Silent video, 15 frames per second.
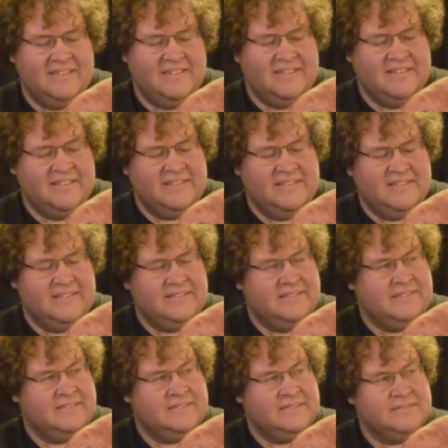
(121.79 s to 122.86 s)

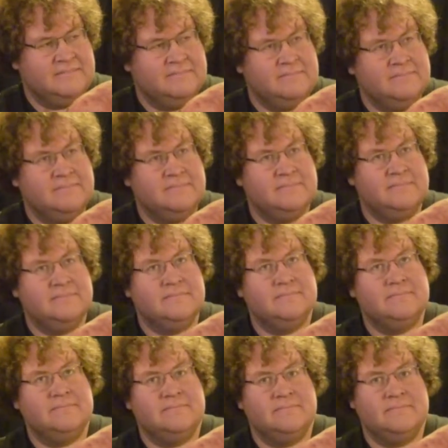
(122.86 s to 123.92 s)

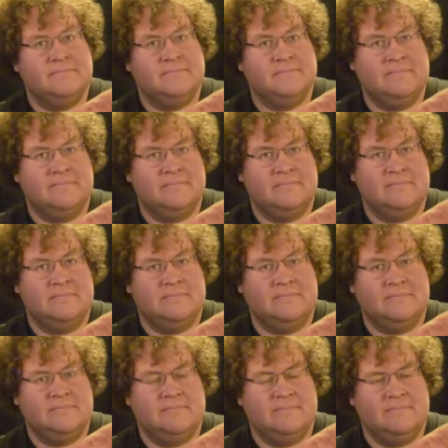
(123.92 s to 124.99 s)

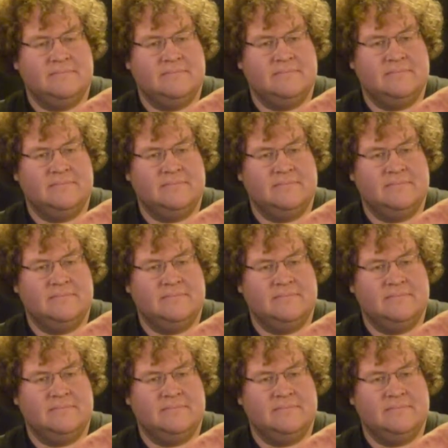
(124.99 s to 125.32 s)
This person isn't speaking.